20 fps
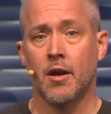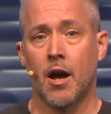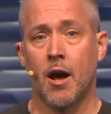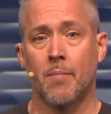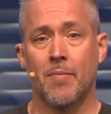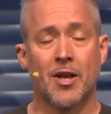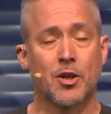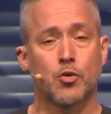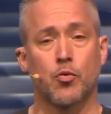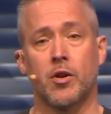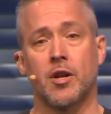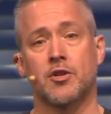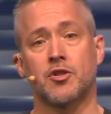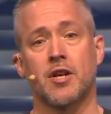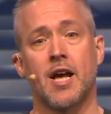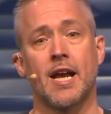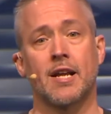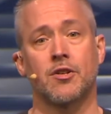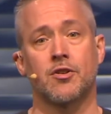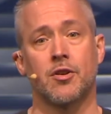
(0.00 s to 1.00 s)
um, that's what
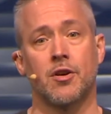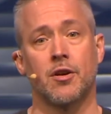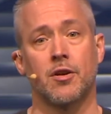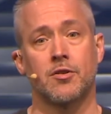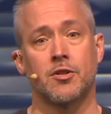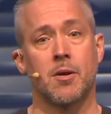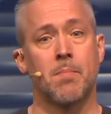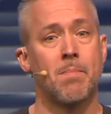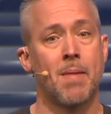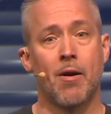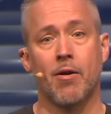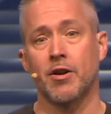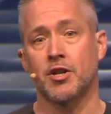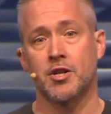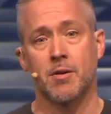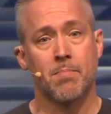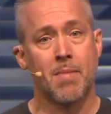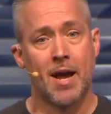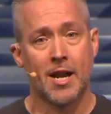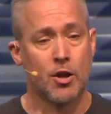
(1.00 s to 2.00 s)
it's like to, to marry
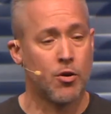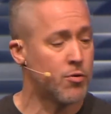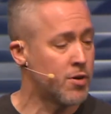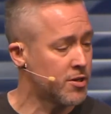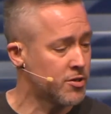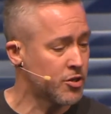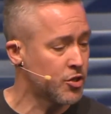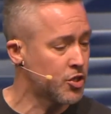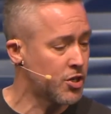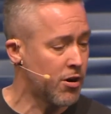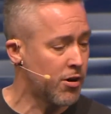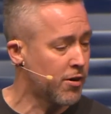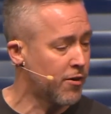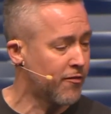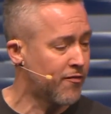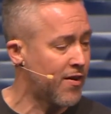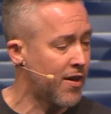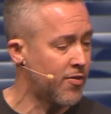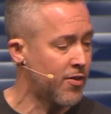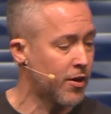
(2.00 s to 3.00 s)
somebody who doesn't share
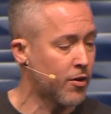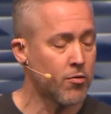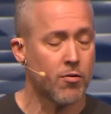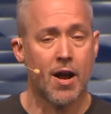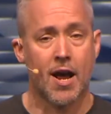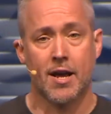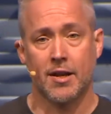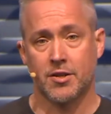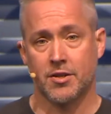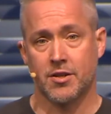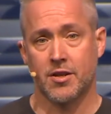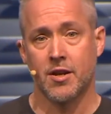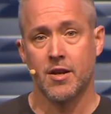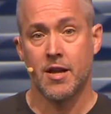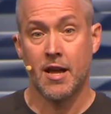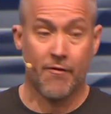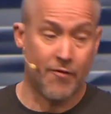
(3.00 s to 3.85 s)
your faith in Christ.